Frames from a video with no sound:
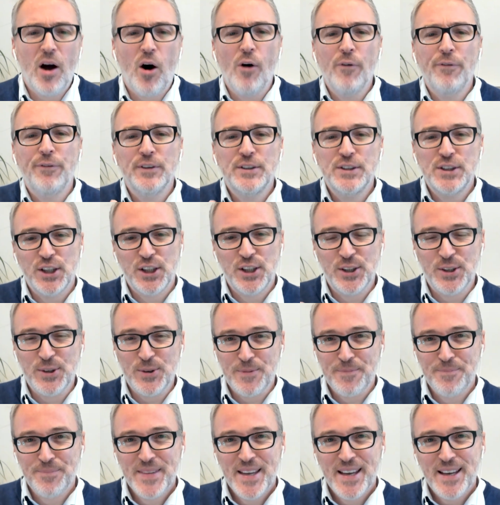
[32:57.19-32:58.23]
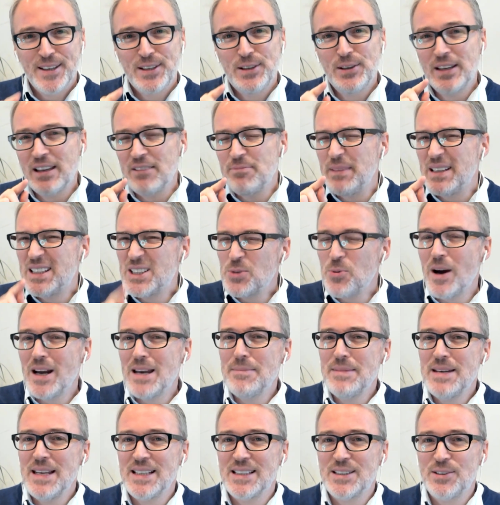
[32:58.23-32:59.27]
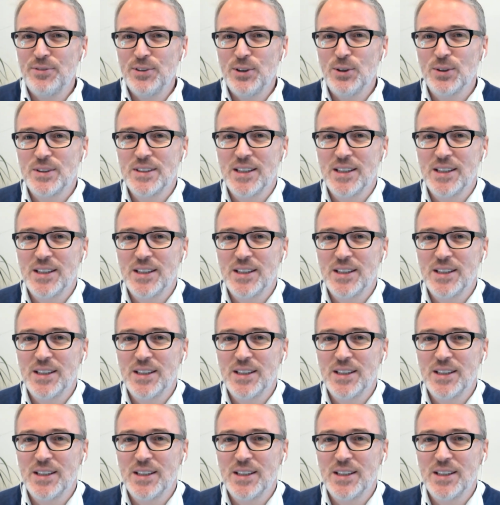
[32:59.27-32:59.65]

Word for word: offer to you. You give me 20 minutes of your